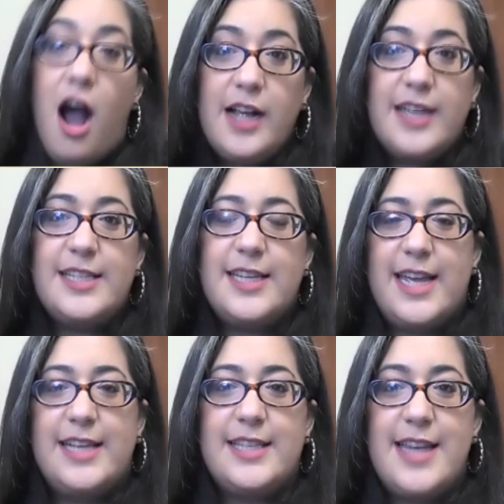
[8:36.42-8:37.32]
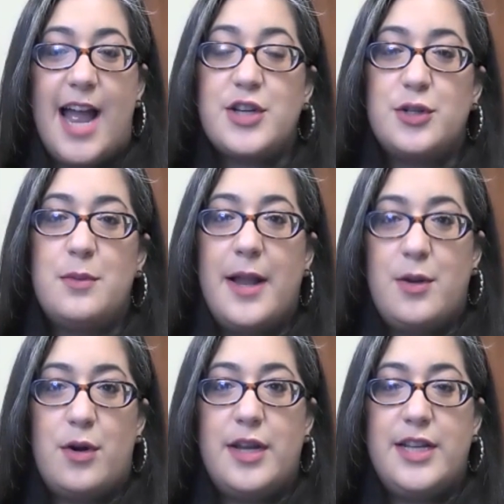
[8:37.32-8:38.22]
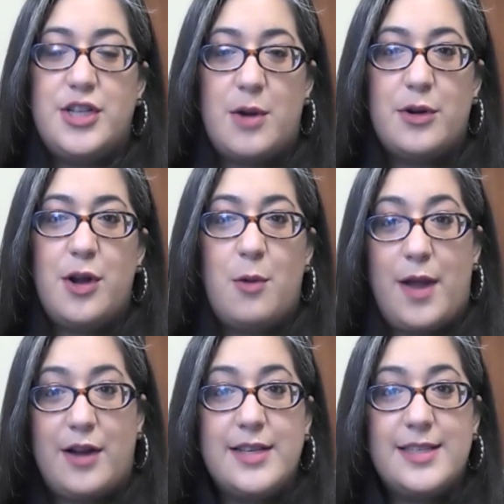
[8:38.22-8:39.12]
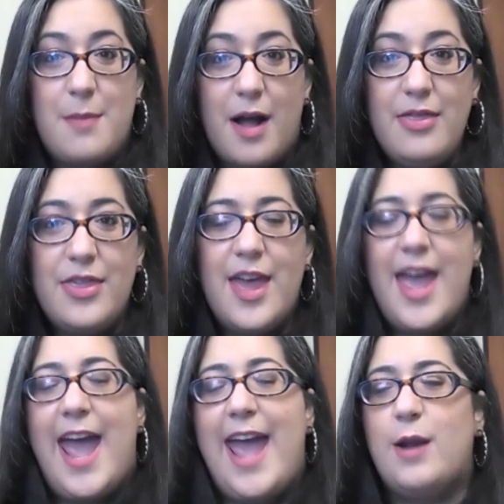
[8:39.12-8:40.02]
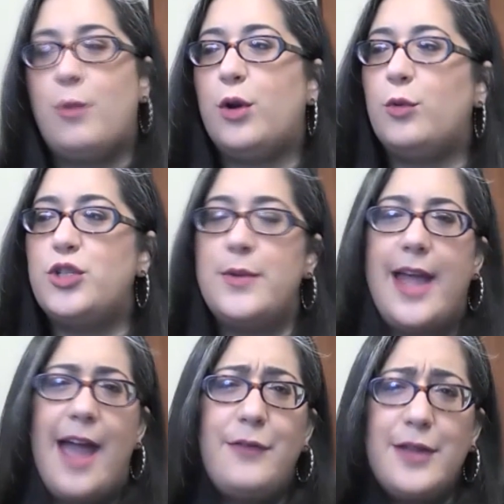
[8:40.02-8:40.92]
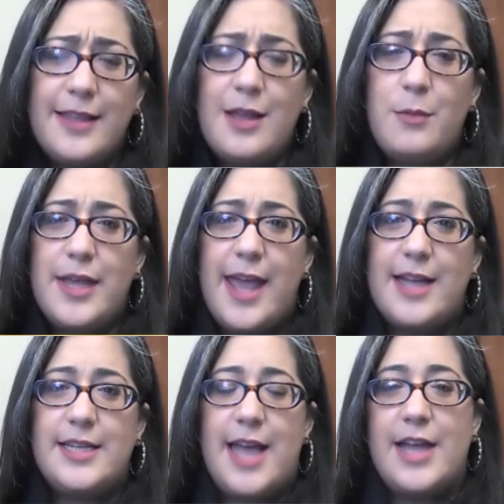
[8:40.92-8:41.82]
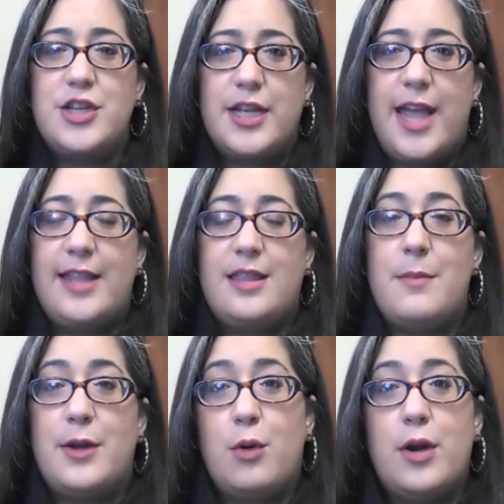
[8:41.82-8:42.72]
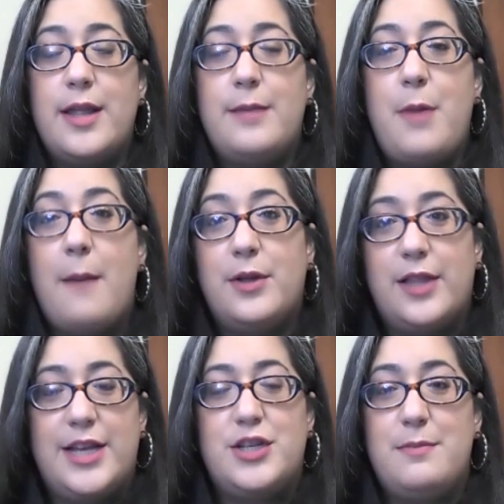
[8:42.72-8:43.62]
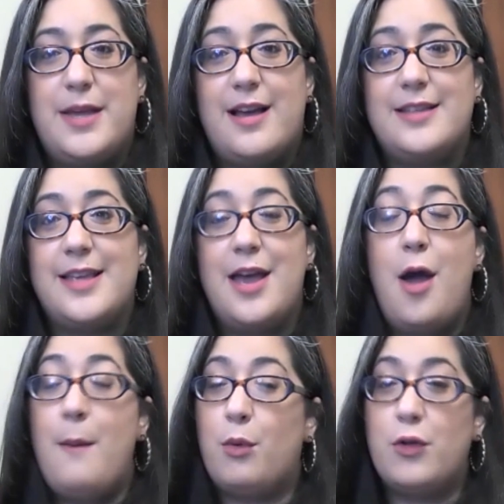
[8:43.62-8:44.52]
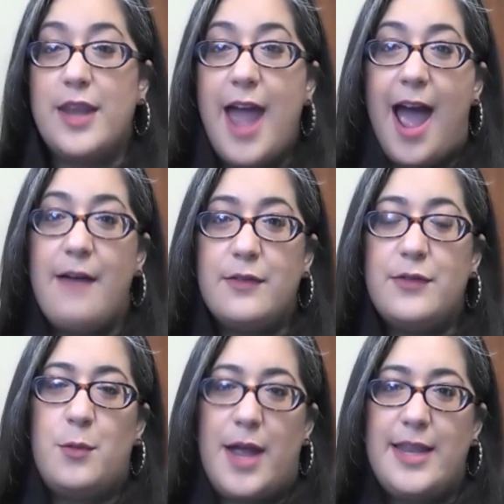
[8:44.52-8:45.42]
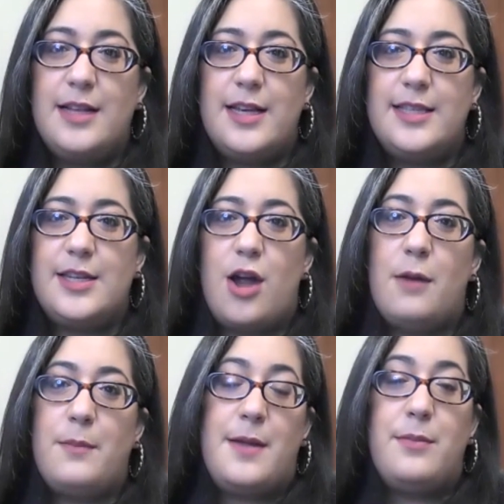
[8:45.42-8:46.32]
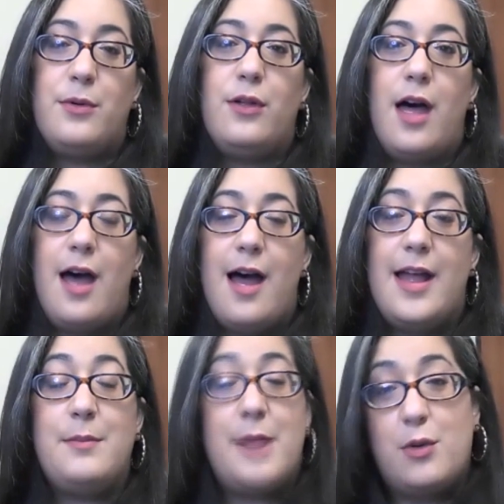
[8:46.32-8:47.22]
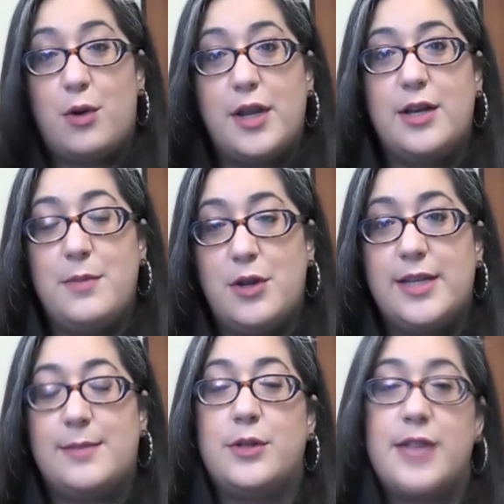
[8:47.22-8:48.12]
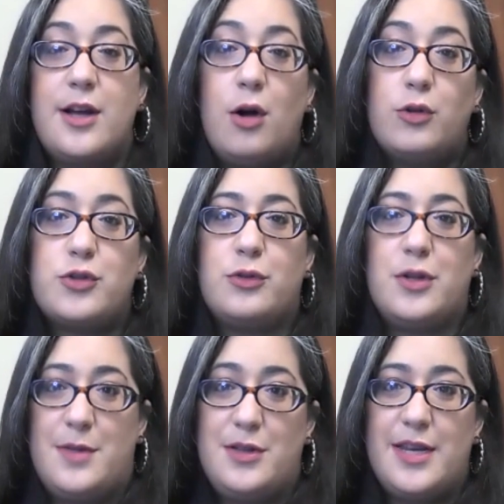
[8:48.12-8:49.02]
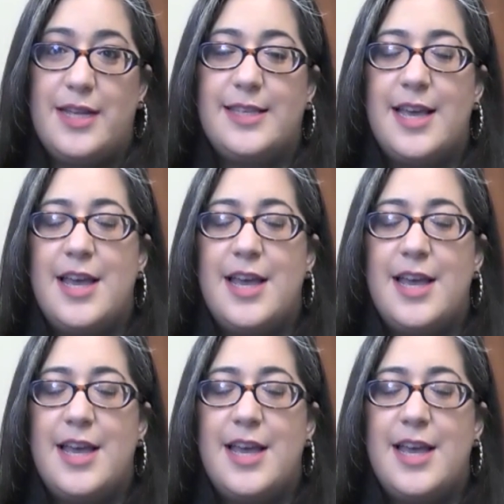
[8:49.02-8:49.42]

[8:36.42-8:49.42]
August is National Minority Donor Awareness Month, and we're doing everything that we can to educate the minority population because more than half of the waiting list are people in minority communities, multicultural communities.